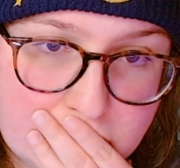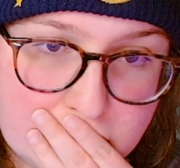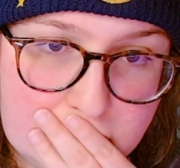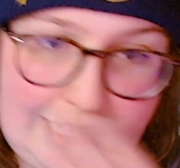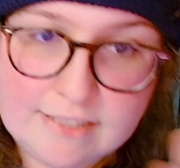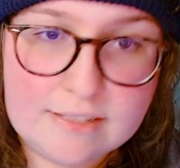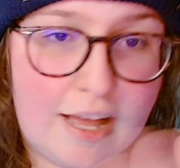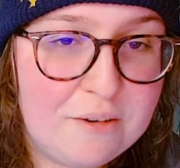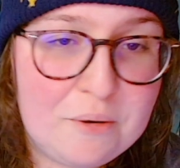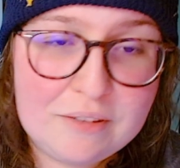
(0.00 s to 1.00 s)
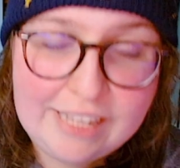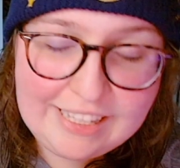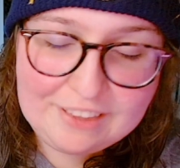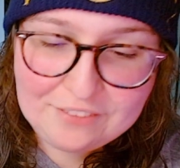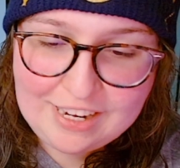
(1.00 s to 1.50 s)
Yes, I will
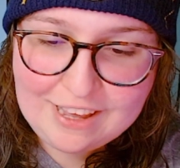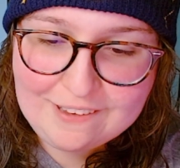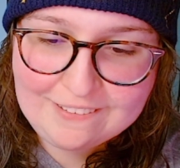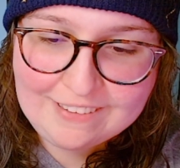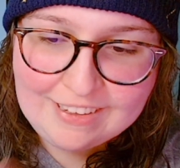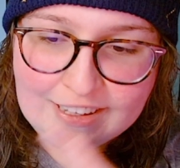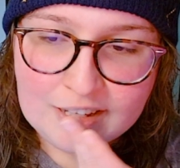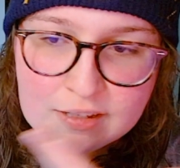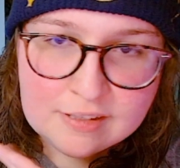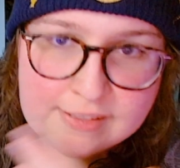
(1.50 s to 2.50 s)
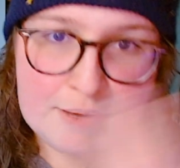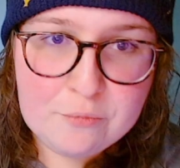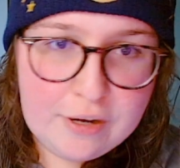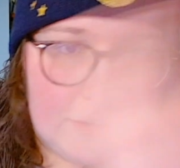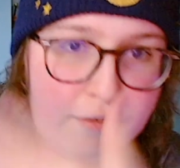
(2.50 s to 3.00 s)
link the video
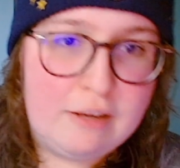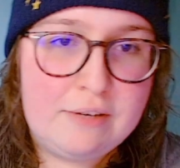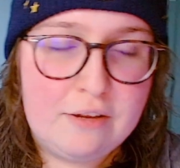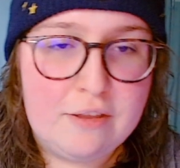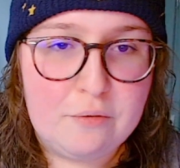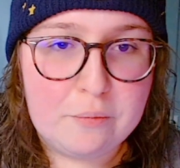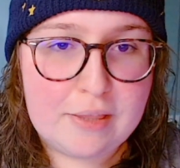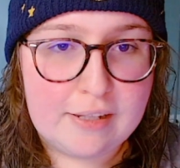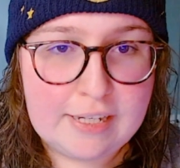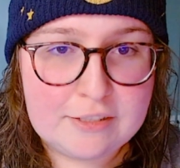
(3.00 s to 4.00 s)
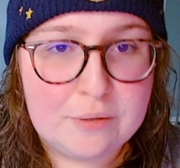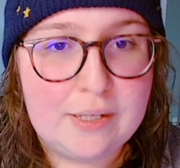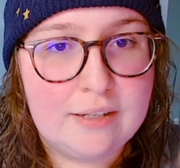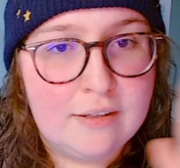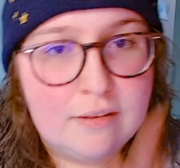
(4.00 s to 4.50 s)
somewhere around here. There will be the link to
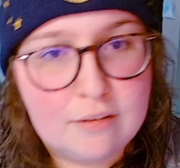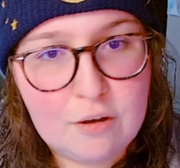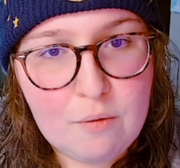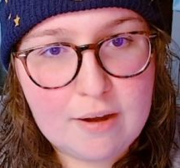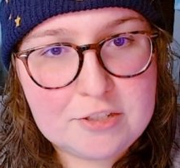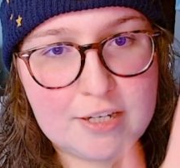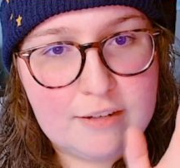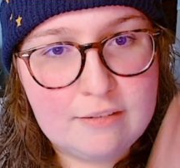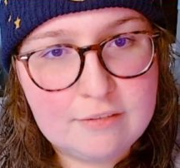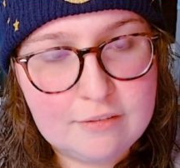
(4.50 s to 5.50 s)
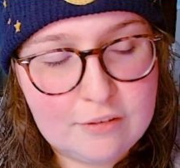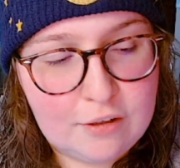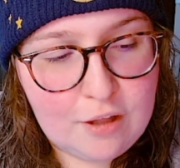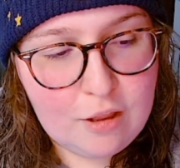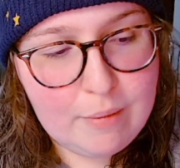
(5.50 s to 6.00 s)
it. Go watch it.
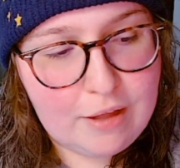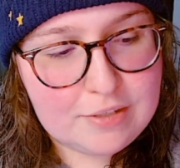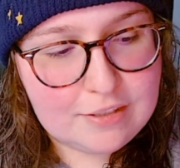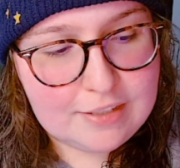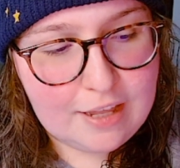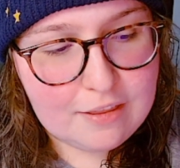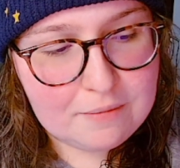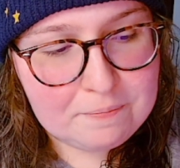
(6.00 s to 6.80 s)
Learn all about Till Death.